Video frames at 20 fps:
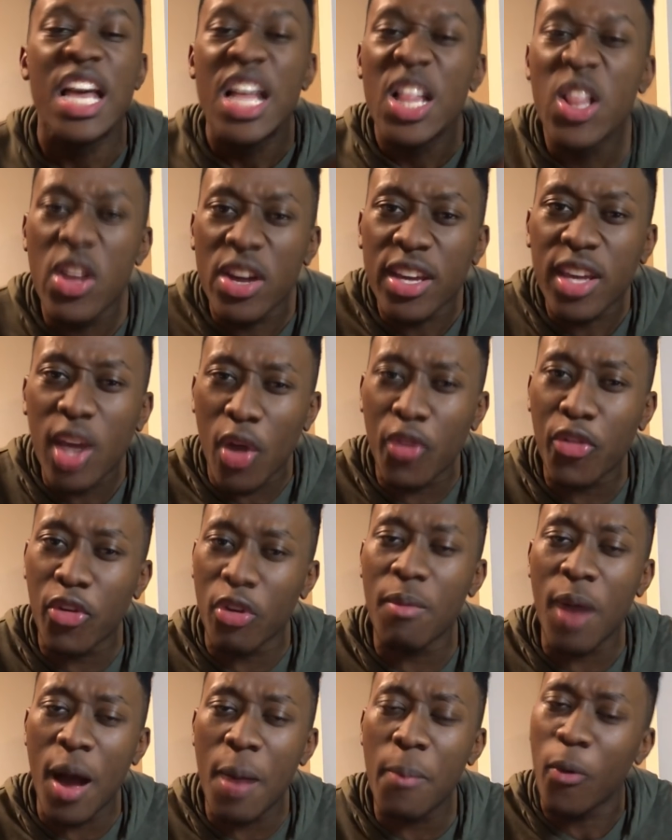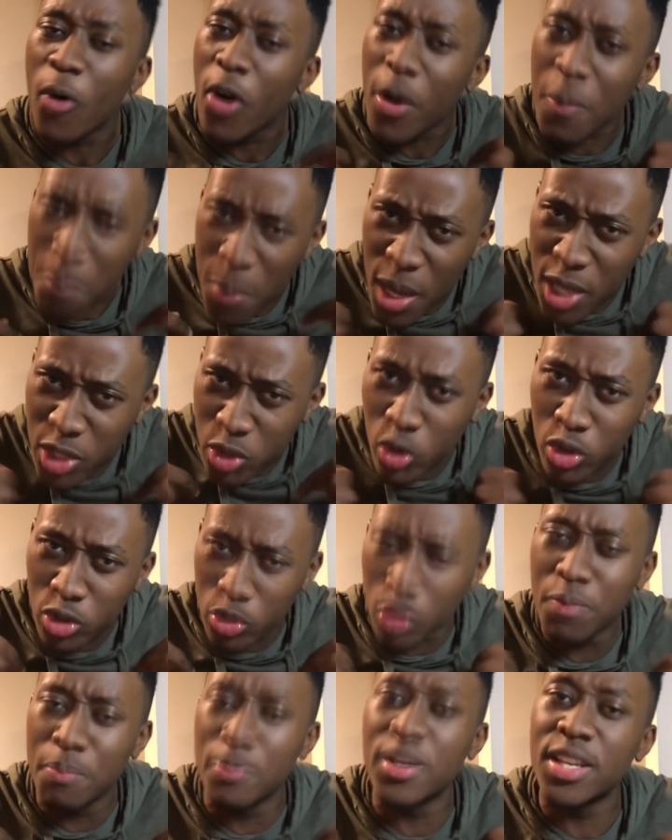Look out for my boy, Mitchell
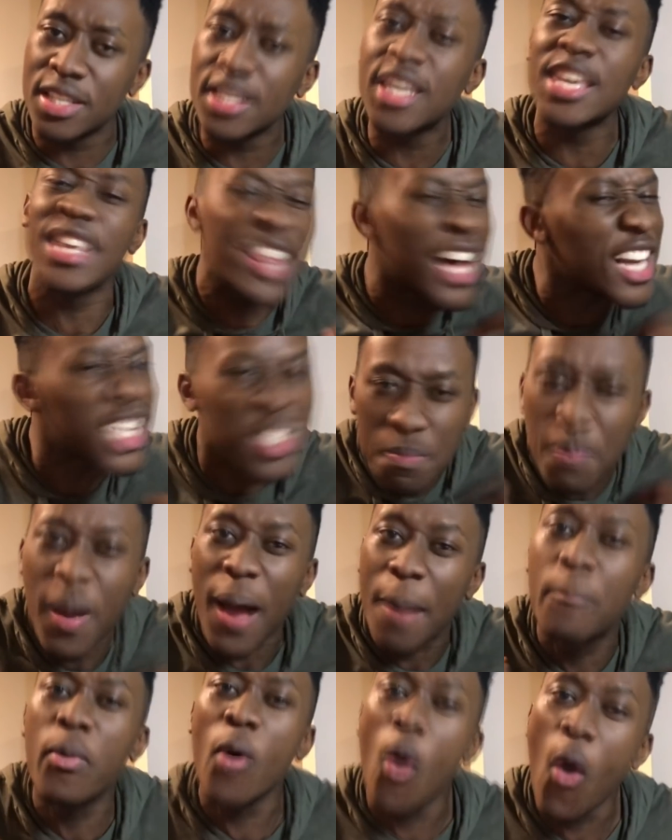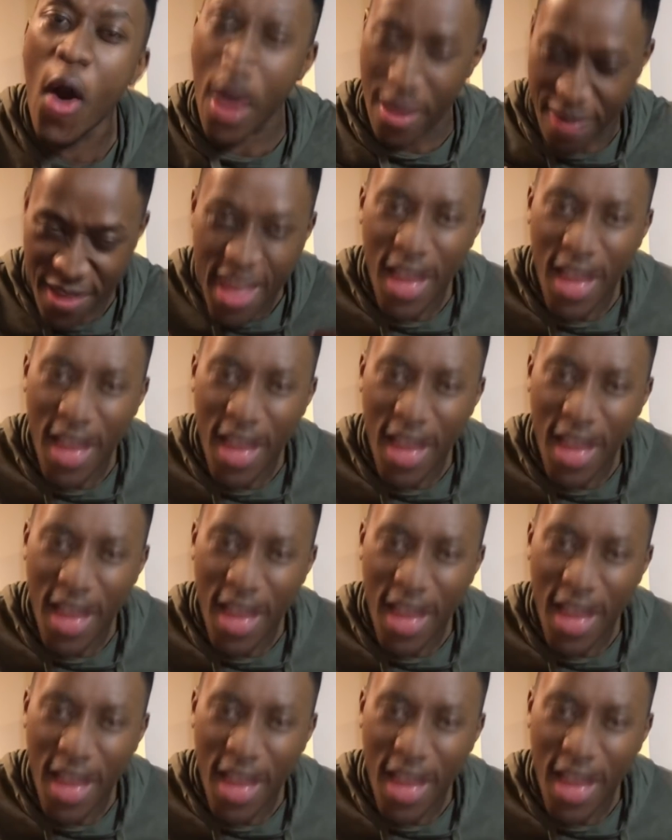Trubisky. That's my boy.